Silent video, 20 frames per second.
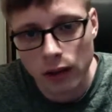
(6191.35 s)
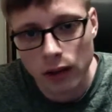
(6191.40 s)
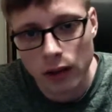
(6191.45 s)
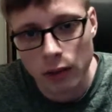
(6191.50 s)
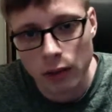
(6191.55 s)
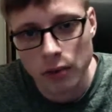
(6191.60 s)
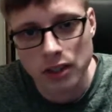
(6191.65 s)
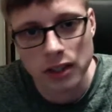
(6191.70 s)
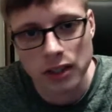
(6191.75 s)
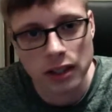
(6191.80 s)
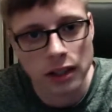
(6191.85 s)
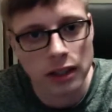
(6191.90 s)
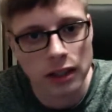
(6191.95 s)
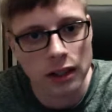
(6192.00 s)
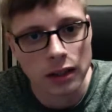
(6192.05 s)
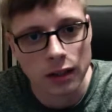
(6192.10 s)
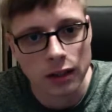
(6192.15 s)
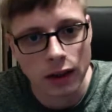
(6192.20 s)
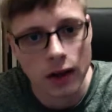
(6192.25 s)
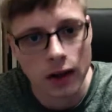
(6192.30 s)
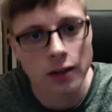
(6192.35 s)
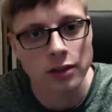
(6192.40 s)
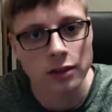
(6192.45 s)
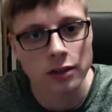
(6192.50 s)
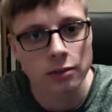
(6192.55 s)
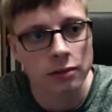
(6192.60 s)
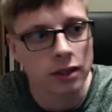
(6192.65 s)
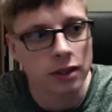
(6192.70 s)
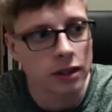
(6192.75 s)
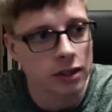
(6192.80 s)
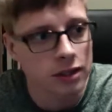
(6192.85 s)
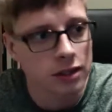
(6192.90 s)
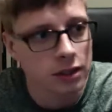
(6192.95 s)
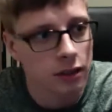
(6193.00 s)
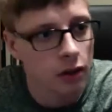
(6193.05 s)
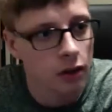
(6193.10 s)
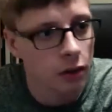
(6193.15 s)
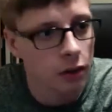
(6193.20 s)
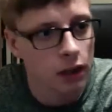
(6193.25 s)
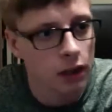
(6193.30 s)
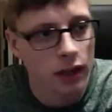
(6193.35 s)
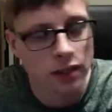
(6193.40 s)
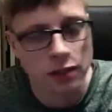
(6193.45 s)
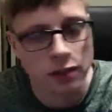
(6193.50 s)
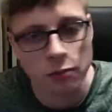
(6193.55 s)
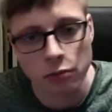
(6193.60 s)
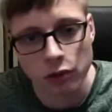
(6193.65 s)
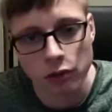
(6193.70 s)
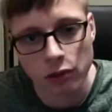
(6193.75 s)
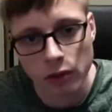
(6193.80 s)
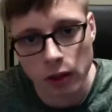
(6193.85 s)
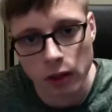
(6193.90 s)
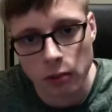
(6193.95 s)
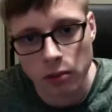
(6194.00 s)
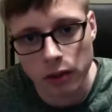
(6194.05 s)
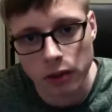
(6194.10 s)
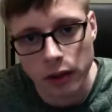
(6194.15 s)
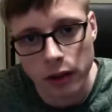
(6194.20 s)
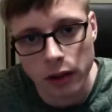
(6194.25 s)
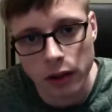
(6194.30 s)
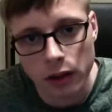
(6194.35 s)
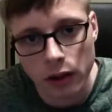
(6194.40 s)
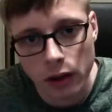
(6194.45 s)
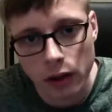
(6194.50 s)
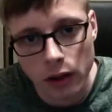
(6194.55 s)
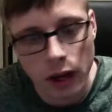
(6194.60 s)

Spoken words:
I wasn't going to get a console because it has a Blu-ray player.